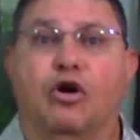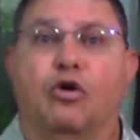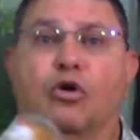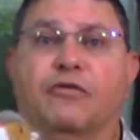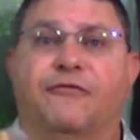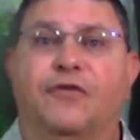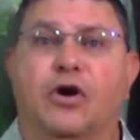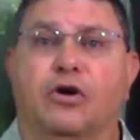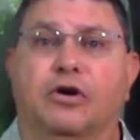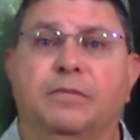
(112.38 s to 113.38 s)
or
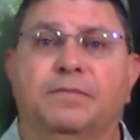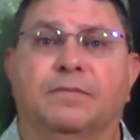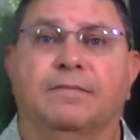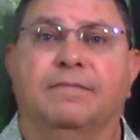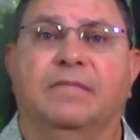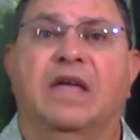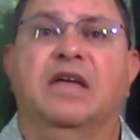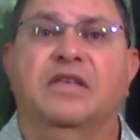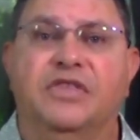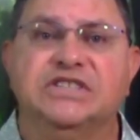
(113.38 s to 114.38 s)
fur,
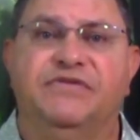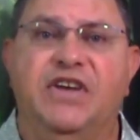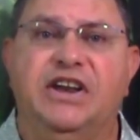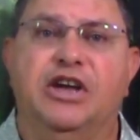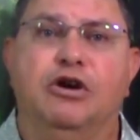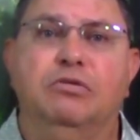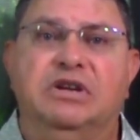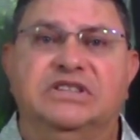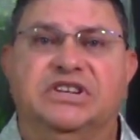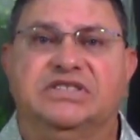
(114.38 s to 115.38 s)
this video
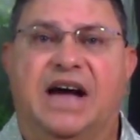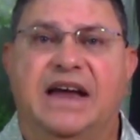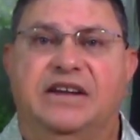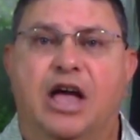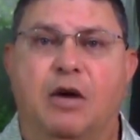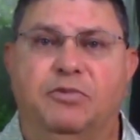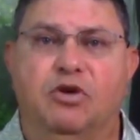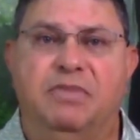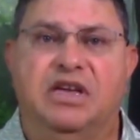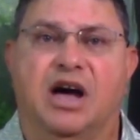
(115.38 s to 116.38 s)
is designed to help
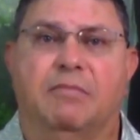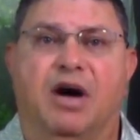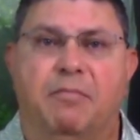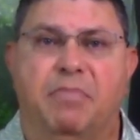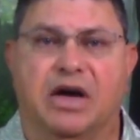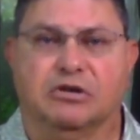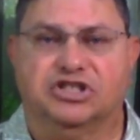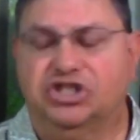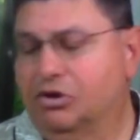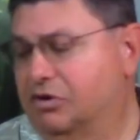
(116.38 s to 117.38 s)
you become a better
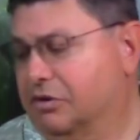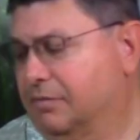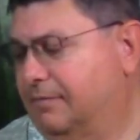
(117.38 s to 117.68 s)
shooter.